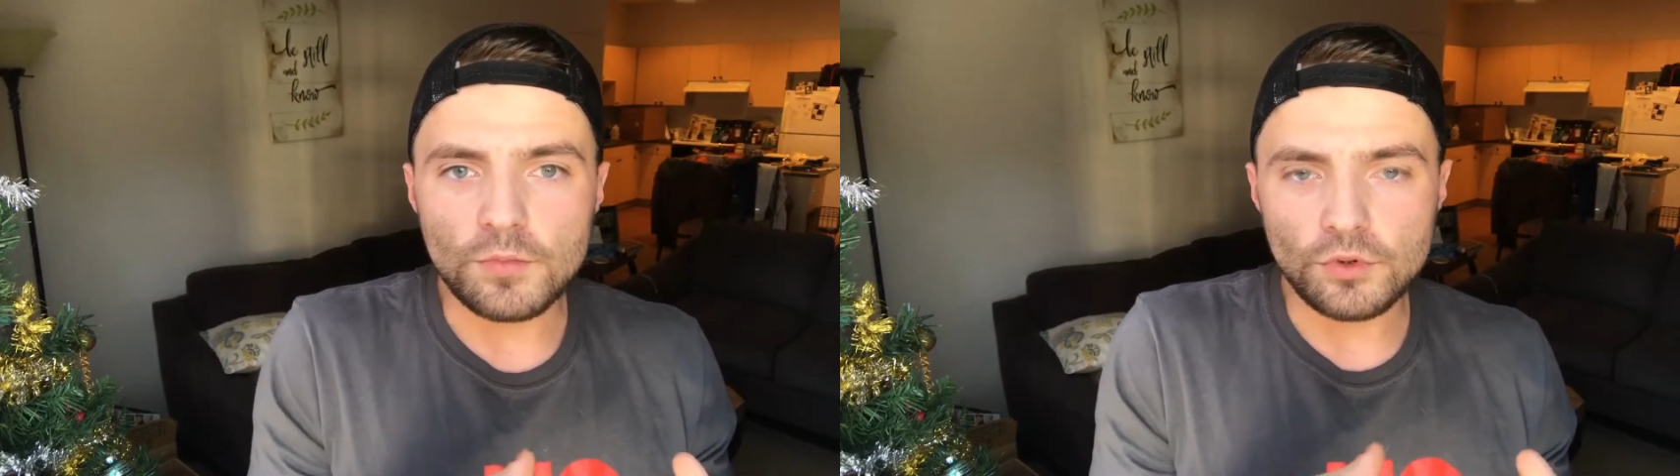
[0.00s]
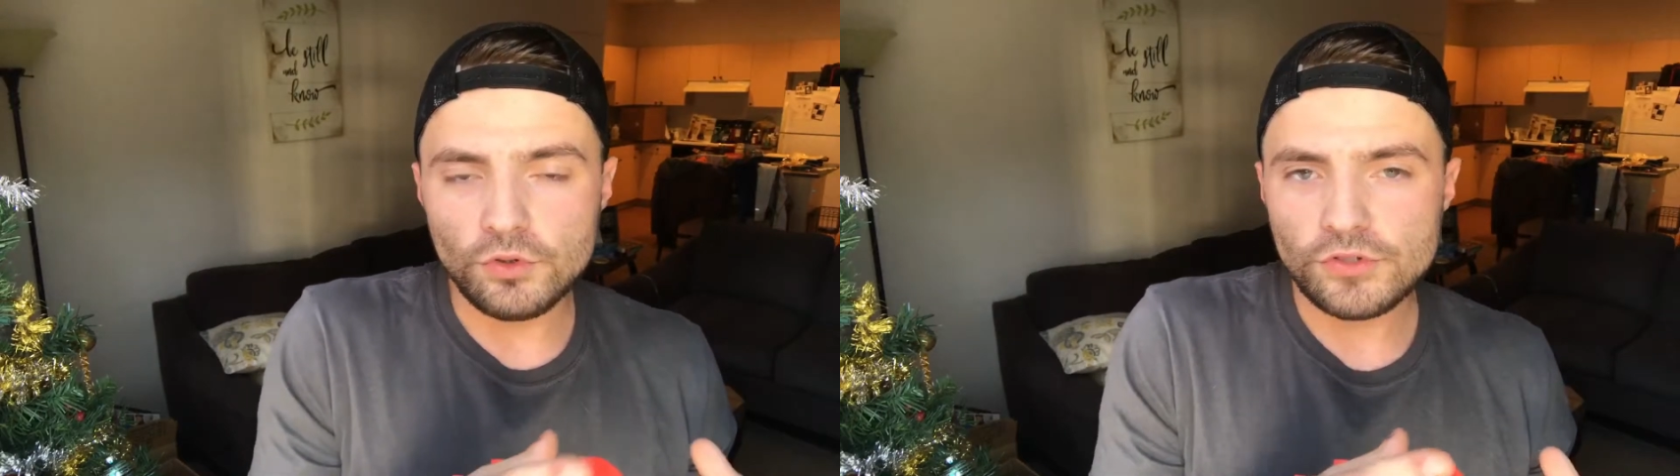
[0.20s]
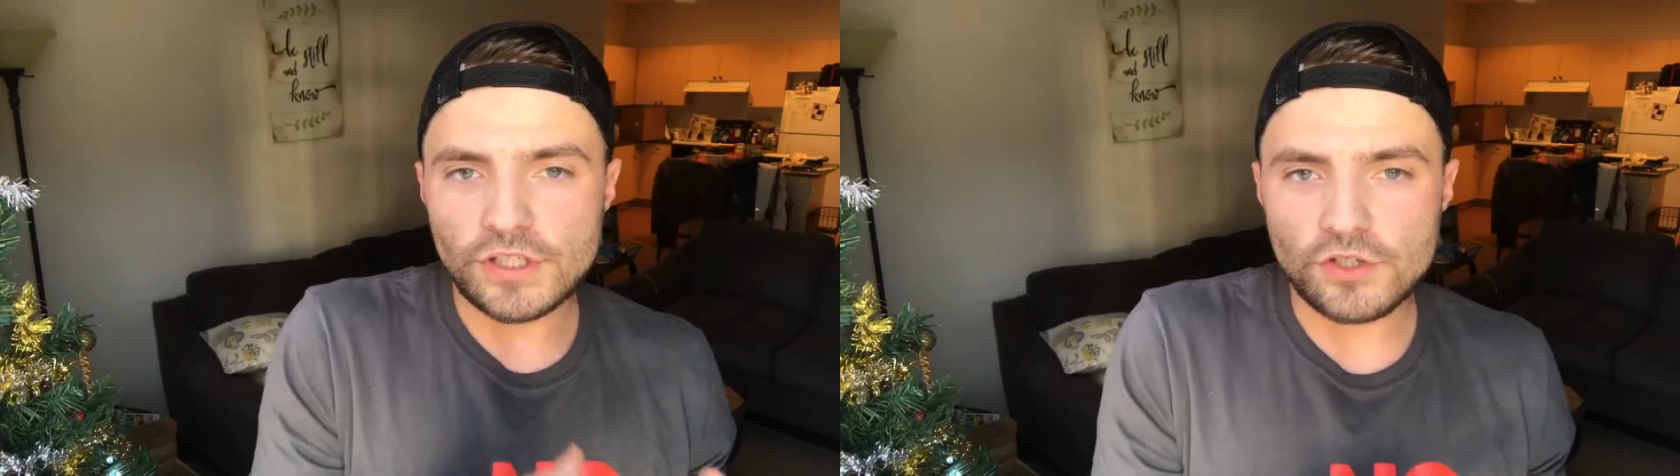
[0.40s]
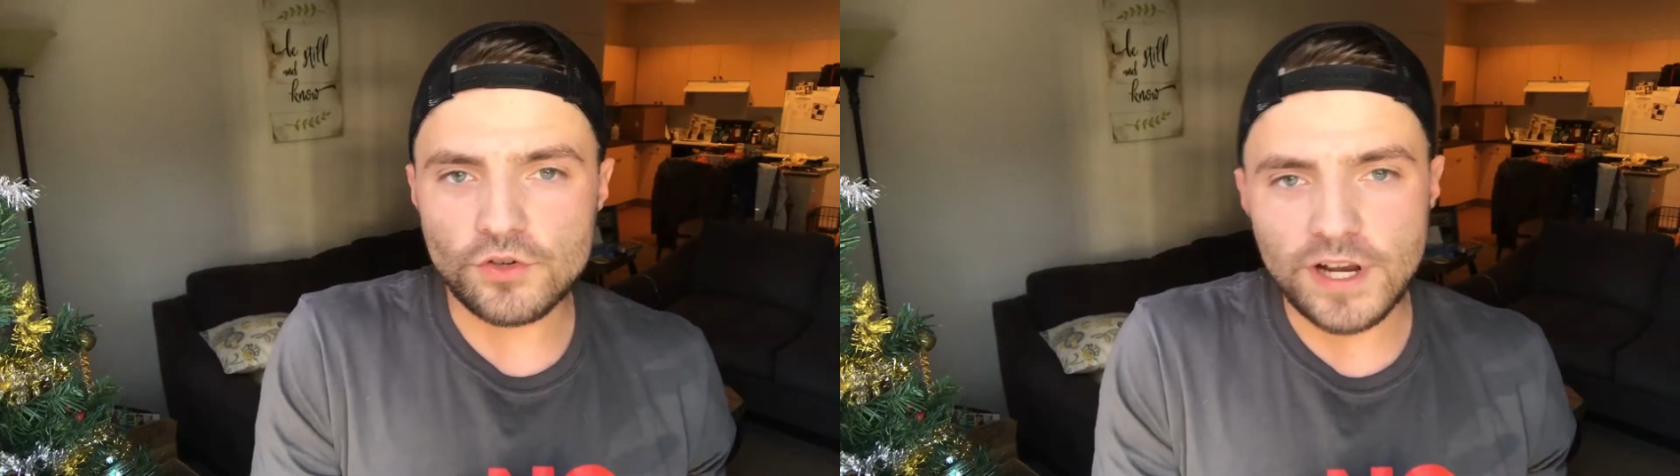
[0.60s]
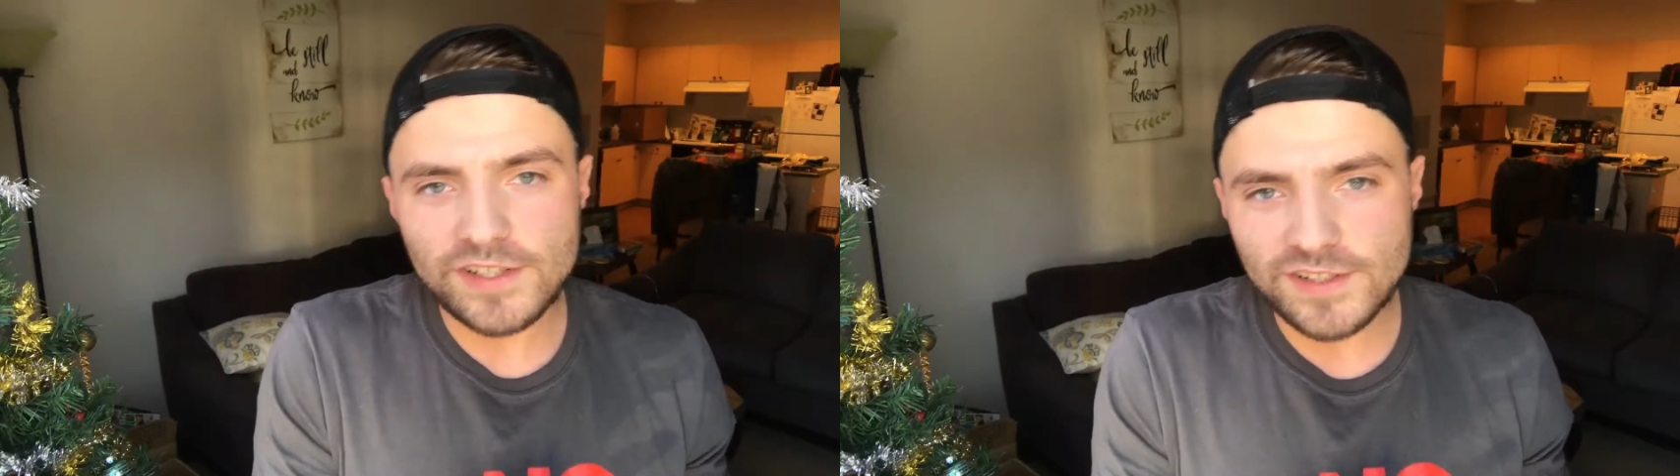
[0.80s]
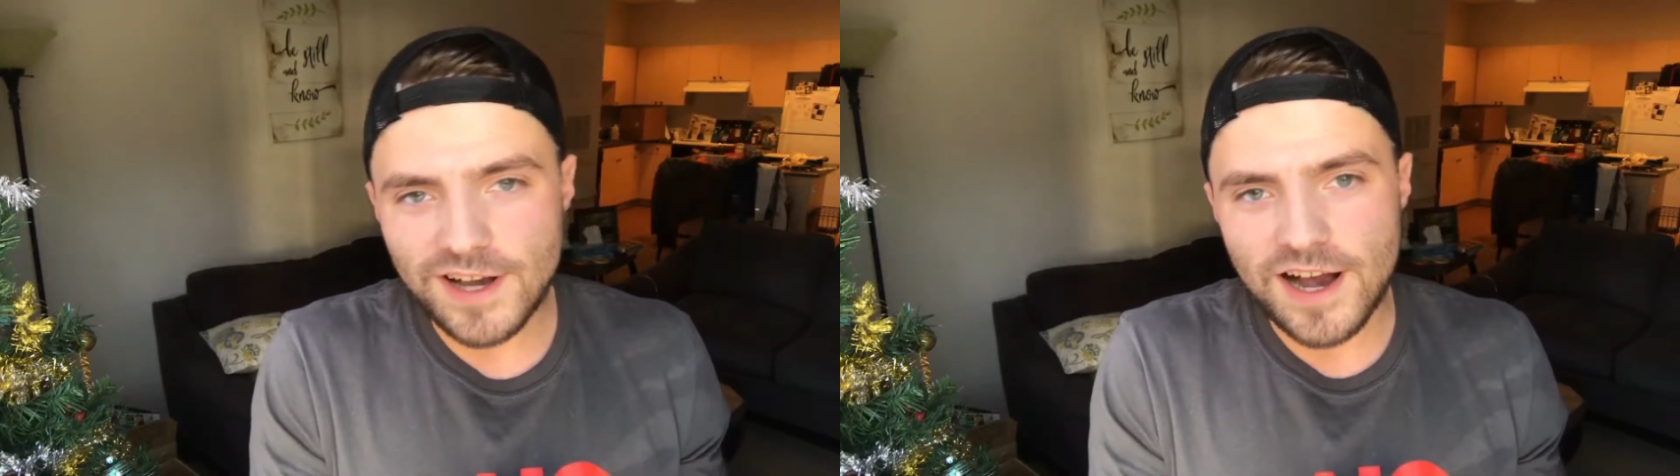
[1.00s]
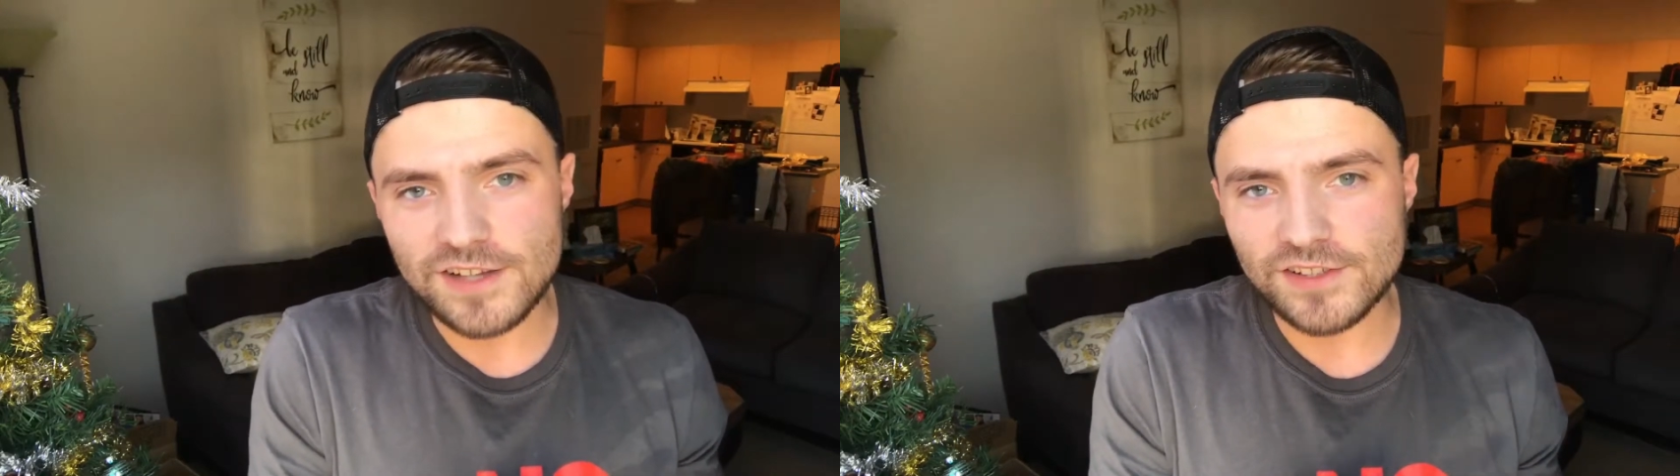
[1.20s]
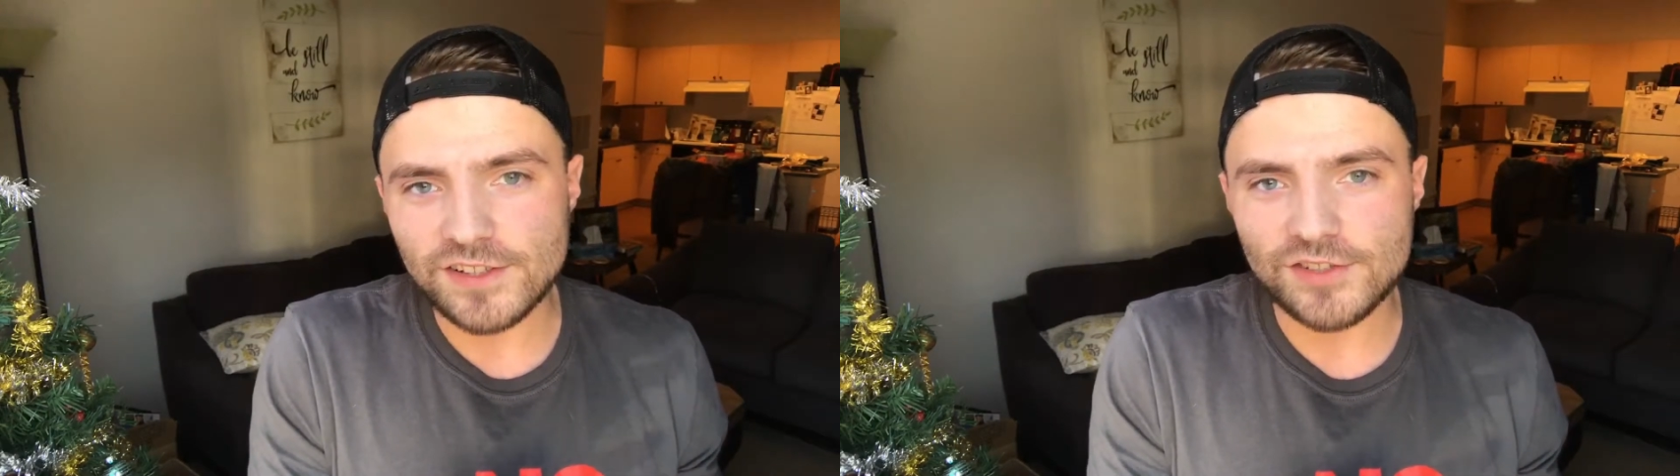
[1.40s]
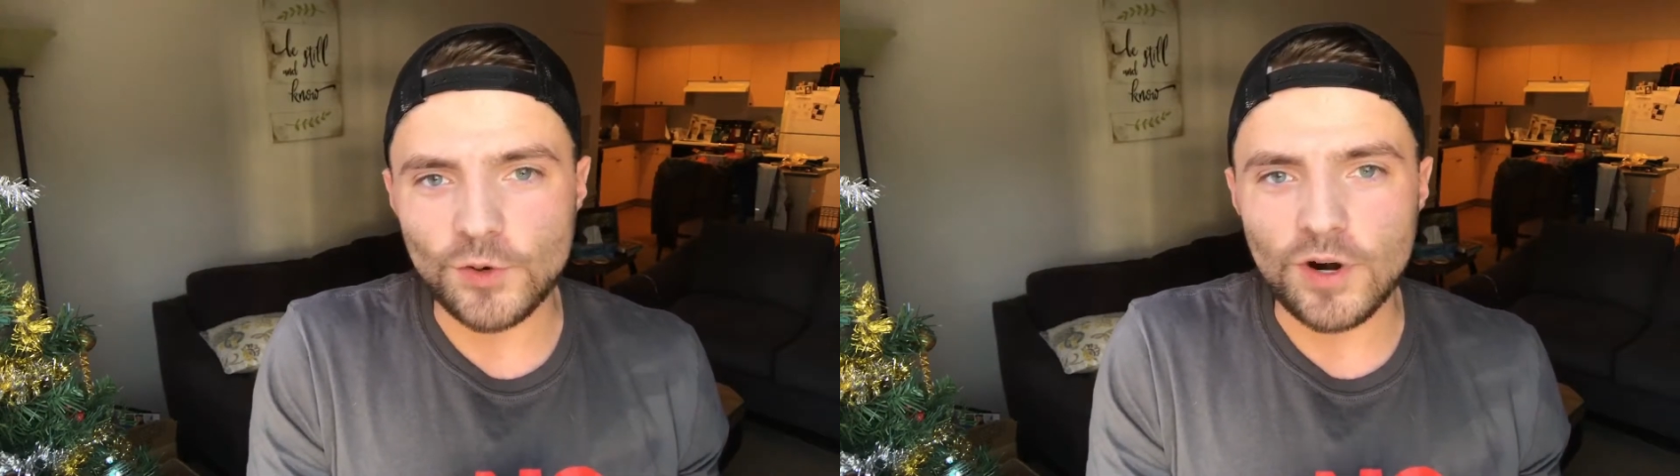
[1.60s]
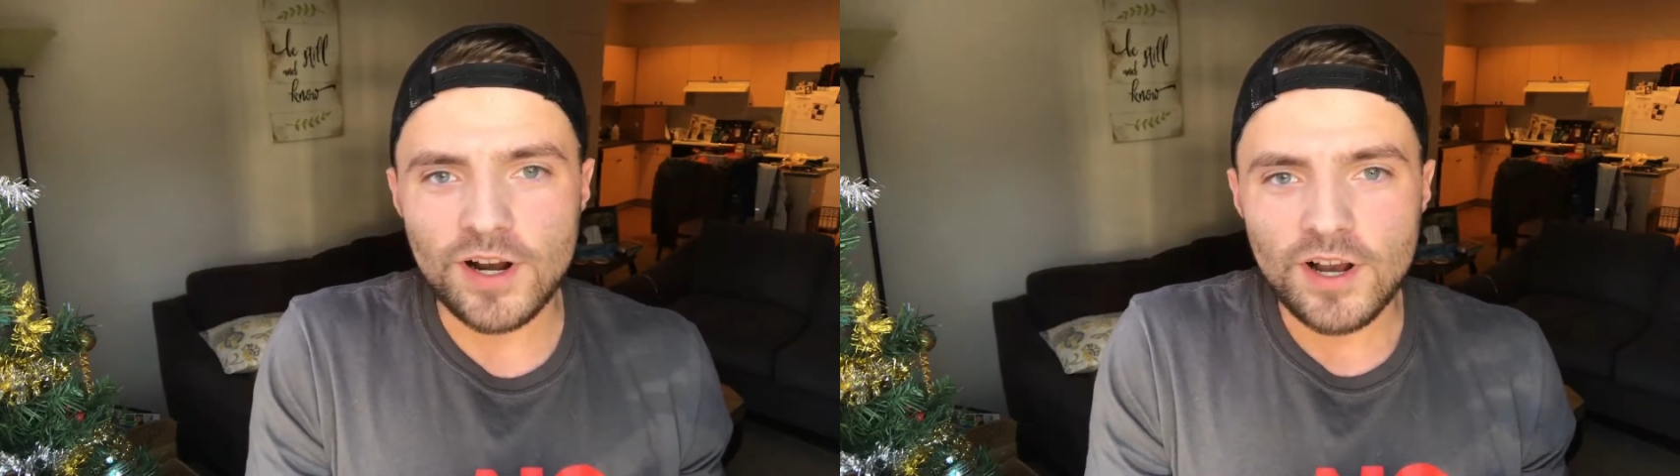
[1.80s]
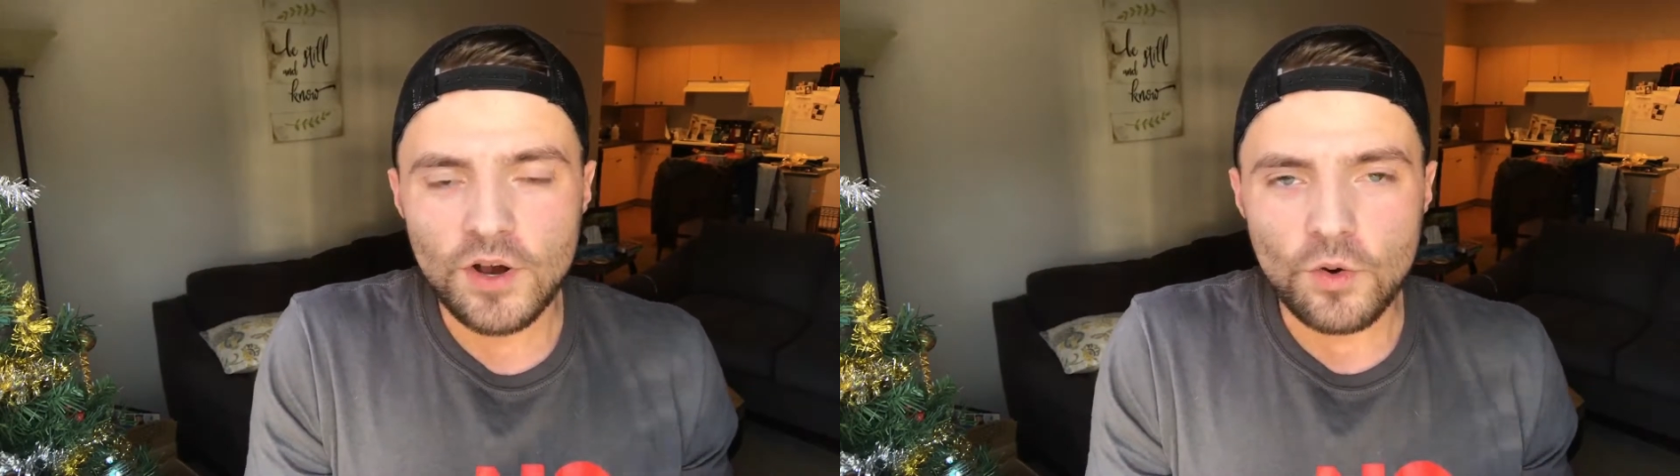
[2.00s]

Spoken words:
losing dress sizes or